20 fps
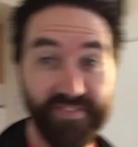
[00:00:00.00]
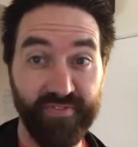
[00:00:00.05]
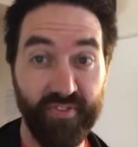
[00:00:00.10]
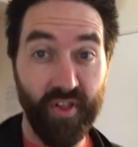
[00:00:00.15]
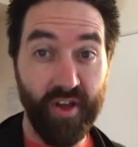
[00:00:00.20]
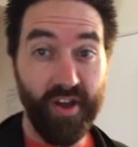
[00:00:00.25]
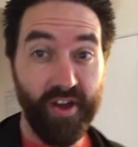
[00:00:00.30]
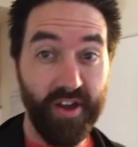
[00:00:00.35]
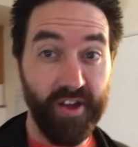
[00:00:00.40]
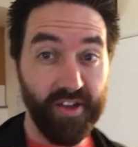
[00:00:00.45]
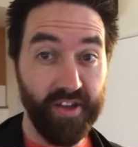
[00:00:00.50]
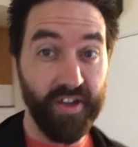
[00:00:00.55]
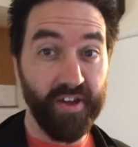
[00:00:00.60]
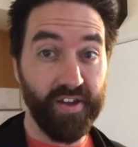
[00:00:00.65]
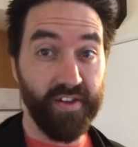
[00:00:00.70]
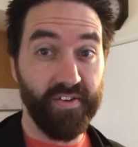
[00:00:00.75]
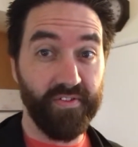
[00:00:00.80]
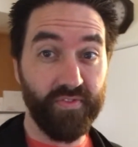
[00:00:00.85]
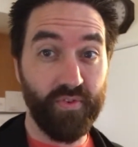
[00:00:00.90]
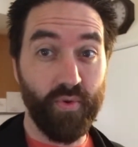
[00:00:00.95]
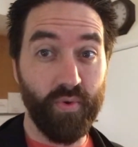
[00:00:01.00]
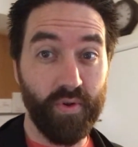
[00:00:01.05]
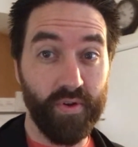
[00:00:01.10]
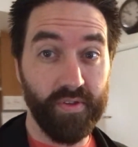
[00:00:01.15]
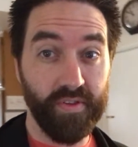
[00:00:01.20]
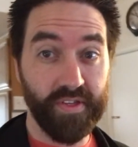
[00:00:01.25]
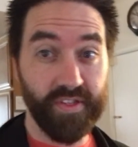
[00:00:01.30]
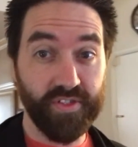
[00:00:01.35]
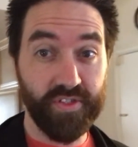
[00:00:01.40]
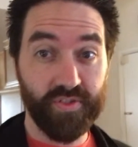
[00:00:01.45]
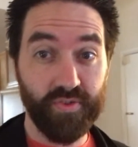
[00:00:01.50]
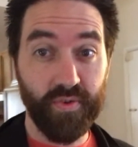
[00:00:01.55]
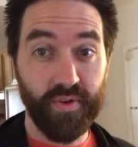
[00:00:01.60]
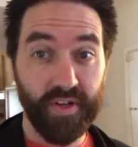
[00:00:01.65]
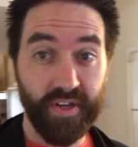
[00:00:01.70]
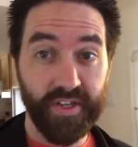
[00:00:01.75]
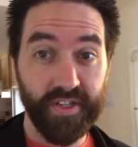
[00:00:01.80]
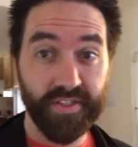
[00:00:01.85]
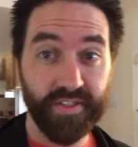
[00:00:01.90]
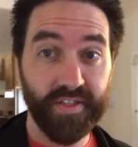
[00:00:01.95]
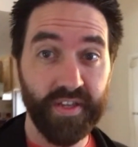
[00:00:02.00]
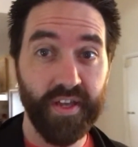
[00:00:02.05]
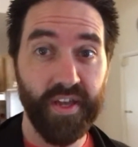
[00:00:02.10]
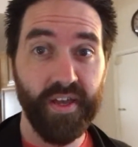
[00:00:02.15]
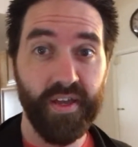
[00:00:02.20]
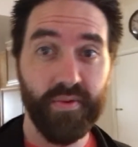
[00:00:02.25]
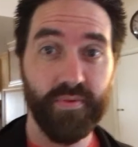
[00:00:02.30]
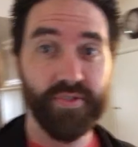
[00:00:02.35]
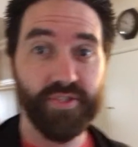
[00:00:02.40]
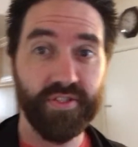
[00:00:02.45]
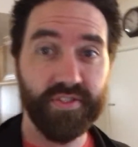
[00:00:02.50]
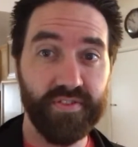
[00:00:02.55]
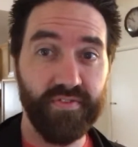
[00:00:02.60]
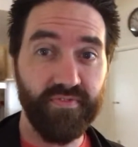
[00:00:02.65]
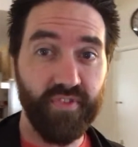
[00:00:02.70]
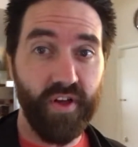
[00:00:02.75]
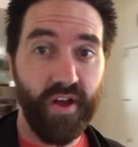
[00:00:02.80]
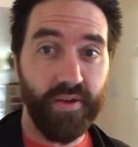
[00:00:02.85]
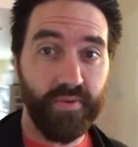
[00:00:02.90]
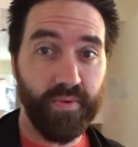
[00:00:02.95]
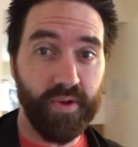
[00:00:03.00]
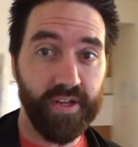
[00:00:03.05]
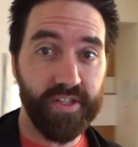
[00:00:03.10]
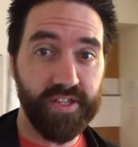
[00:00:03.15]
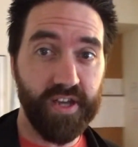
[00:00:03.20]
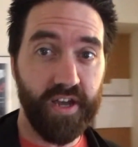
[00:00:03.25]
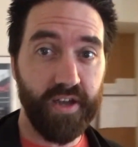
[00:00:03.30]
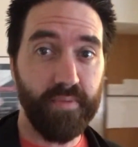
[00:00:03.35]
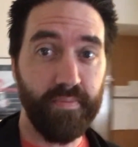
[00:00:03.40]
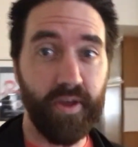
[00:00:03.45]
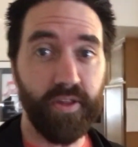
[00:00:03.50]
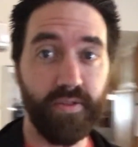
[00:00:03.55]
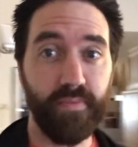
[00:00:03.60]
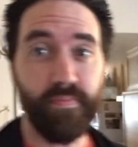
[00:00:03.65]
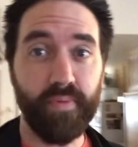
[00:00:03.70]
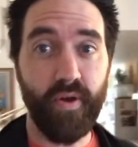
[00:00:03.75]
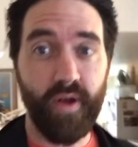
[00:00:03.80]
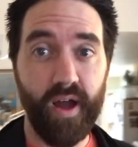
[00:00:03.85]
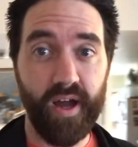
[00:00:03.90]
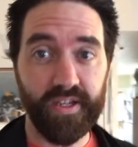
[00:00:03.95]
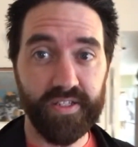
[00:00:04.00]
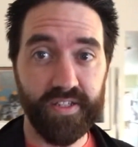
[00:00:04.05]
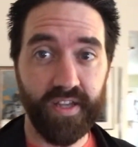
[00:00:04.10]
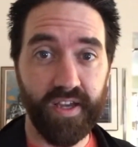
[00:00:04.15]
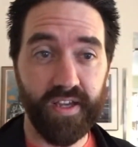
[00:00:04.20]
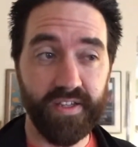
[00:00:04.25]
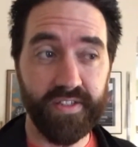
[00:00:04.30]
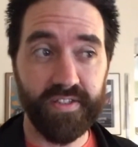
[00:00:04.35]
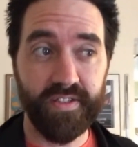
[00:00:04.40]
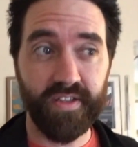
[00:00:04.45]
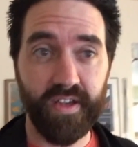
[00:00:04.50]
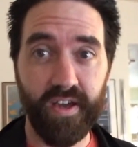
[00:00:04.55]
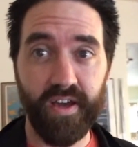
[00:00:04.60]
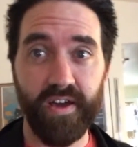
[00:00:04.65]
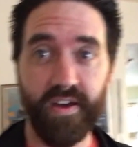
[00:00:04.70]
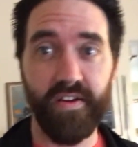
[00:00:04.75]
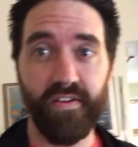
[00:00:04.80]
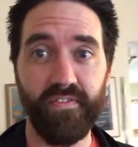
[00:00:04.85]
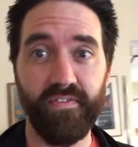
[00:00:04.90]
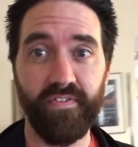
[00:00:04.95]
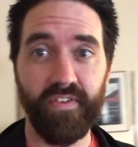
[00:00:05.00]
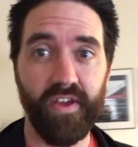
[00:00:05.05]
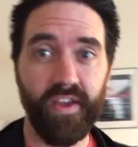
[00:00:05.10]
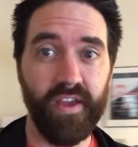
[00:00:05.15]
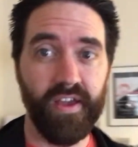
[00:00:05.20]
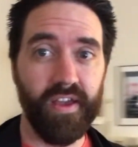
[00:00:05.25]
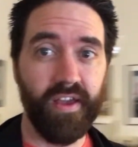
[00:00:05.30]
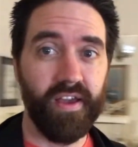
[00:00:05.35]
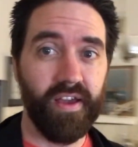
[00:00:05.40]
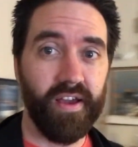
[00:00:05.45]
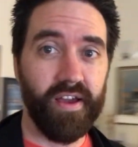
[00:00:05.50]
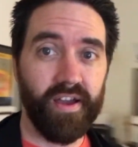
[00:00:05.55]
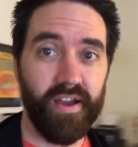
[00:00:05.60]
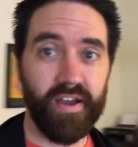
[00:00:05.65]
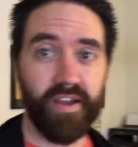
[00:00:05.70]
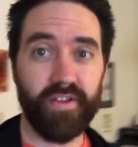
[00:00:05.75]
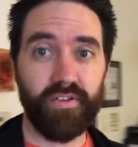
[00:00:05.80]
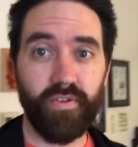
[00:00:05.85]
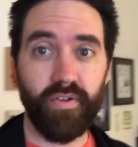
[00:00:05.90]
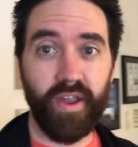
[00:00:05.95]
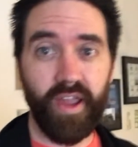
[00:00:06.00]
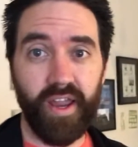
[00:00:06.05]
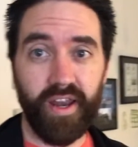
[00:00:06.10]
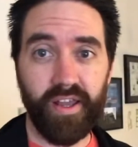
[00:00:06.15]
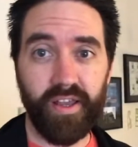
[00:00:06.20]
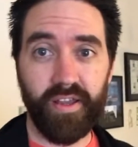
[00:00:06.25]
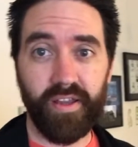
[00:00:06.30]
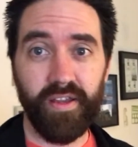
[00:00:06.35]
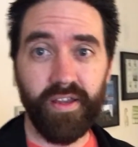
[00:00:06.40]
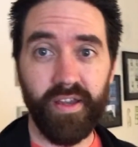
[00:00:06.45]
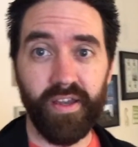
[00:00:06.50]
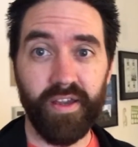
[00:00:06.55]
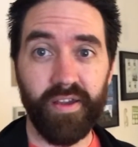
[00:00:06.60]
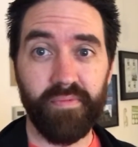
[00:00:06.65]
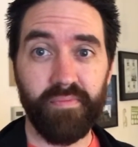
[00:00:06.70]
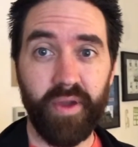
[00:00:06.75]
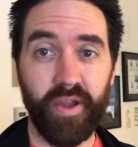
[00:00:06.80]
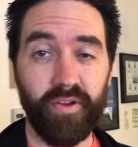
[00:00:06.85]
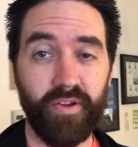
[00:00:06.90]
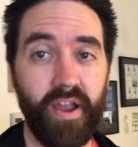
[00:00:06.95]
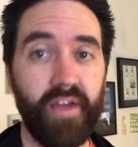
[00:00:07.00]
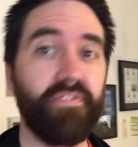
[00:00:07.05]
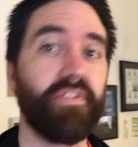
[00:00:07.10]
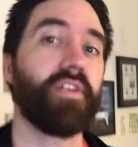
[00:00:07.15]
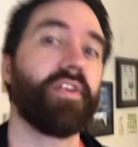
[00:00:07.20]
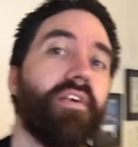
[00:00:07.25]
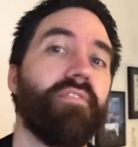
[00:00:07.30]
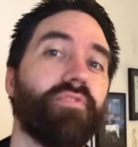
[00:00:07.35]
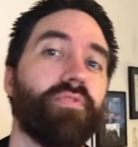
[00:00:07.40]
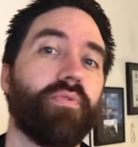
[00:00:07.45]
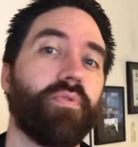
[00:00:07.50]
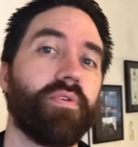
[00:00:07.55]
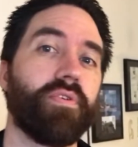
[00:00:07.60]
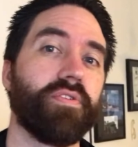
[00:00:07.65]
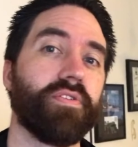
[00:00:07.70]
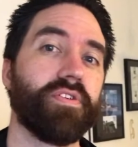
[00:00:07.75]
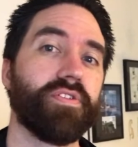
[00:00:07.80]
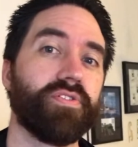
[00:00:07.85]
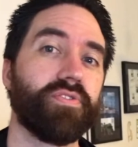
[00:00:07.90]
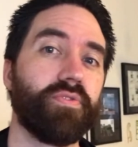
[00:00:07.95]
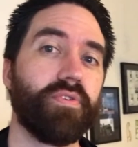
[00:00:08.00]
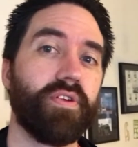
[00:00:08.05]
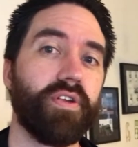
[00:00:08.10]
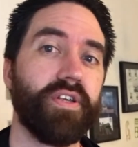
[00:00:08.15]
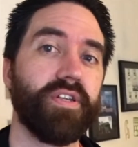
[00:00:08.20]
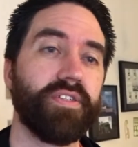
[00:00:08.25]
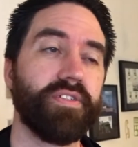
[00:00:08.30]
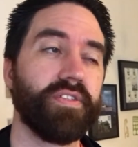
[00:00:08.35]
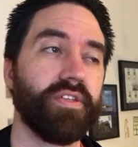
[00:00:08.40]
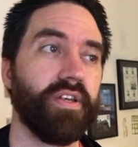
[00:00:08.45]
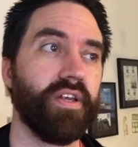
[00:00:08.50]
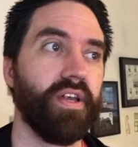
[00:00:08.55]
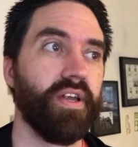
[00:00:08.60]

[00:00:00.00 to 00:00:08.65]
vlog of Quarterly Stories, which is the vlog where I talk about the process of uh, creating my graphic novel Quarterly Stories